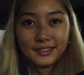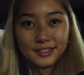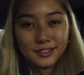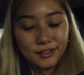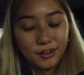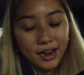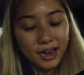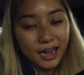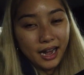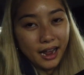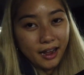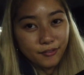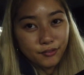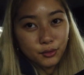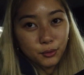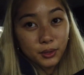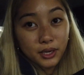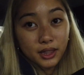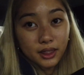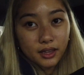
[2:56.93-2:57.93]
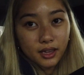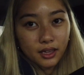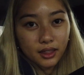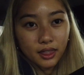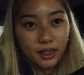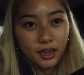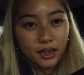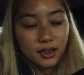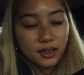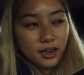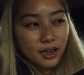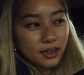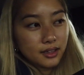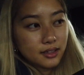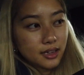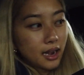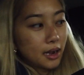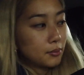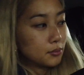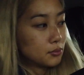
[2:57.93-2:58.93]
So I left with nothing
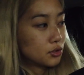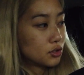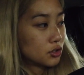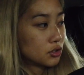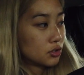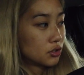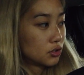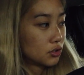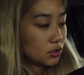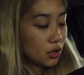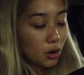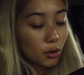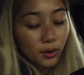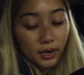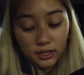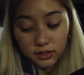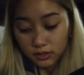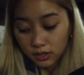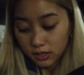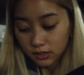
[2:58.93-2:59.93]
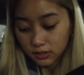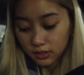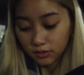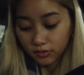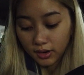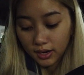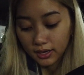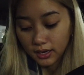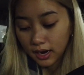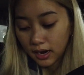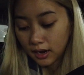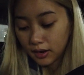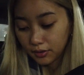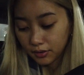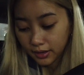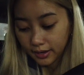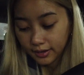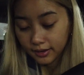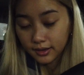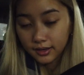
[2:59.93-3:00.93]
and I'm so exhausted right
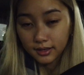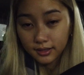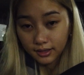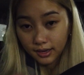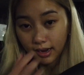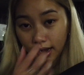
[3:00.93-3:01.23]
now. Like,